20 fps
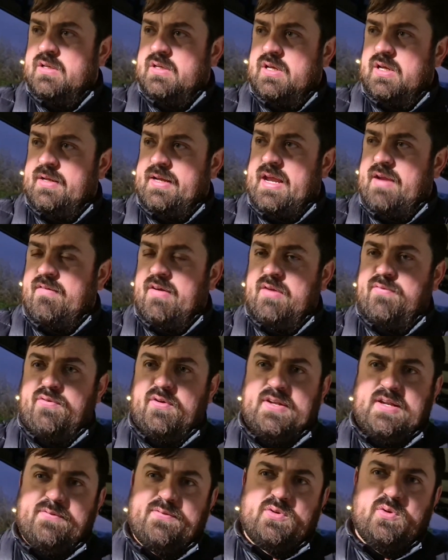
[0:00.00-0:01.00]
and get ready for a
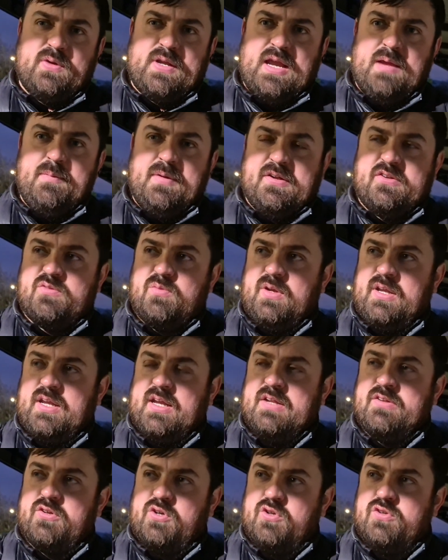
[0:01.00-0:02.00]
difficult game next week
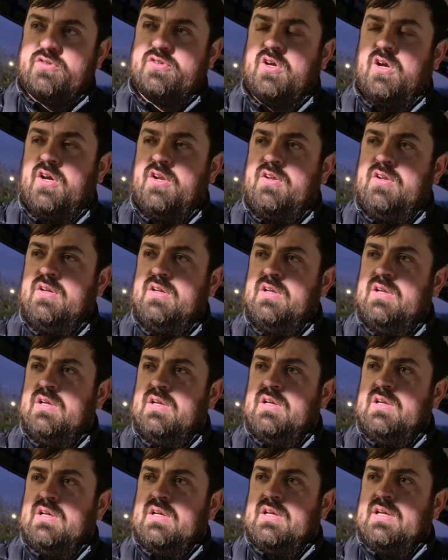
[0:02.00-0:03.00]
against a good side.
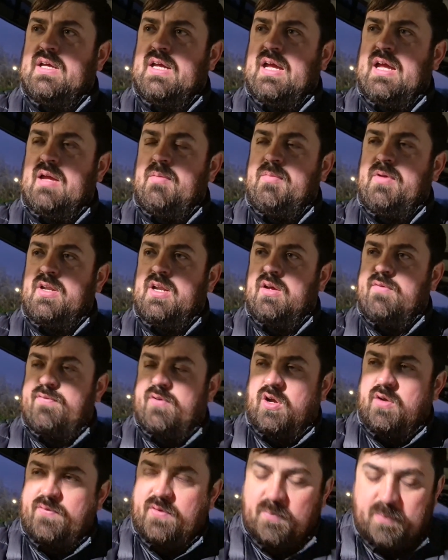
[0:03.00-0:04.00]

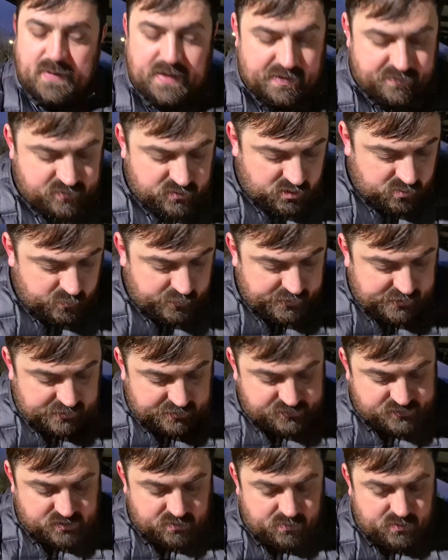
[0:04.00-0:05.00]
Fighting for the playoffs like we are.
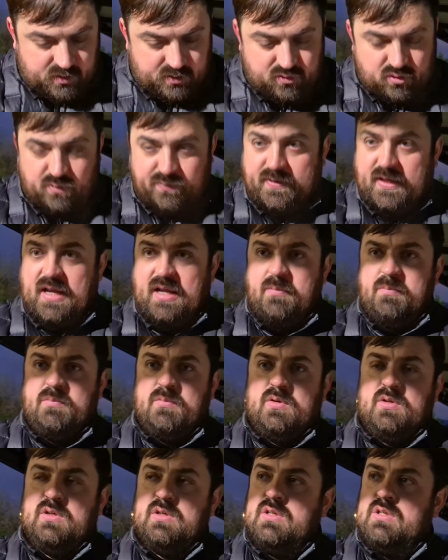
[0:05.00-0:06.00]
So a tough game.
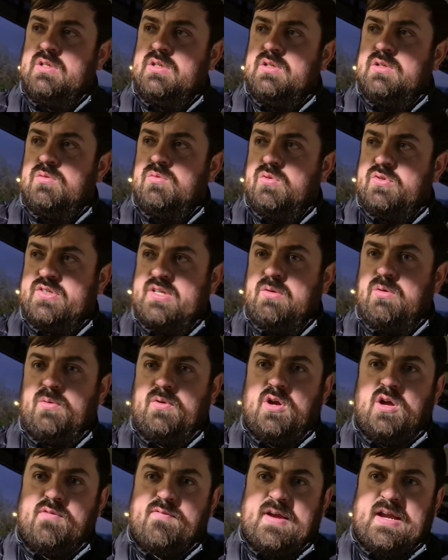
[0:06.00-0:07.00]
We'll see what we've
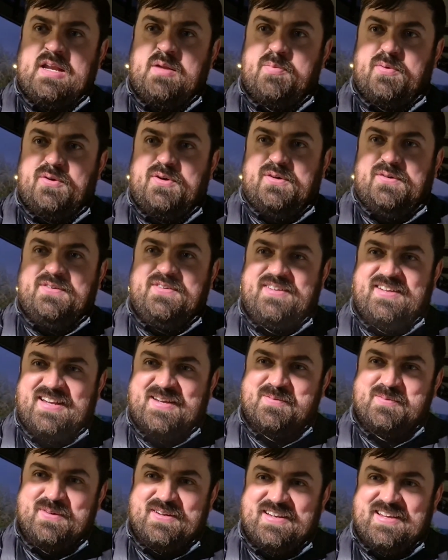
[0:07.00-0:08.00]
got available, and
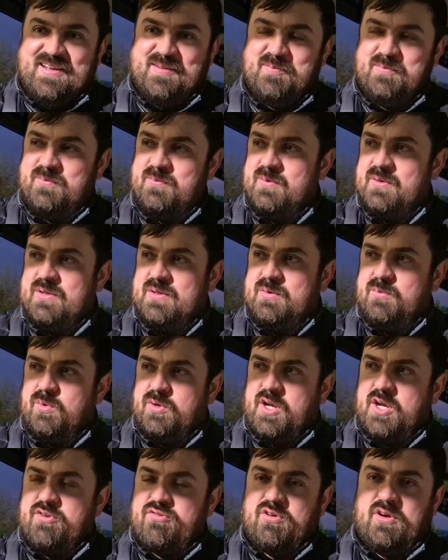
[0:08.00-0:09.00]
then we'll
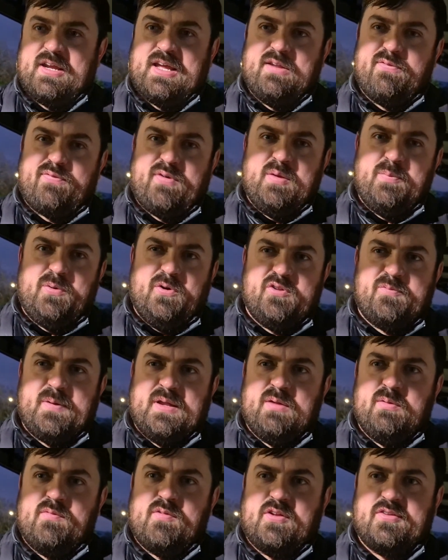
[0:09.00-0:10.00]
go and try and get the 3 points back
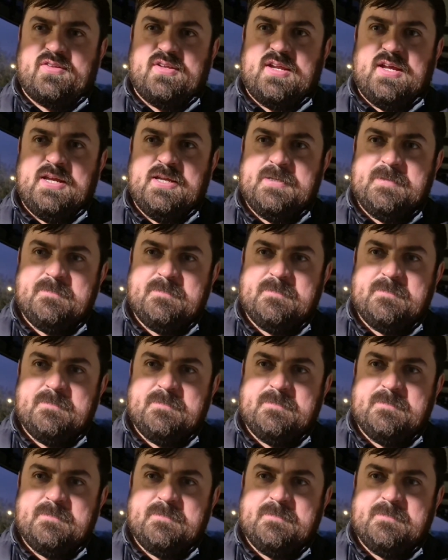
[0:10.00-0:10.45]
that we've lost today.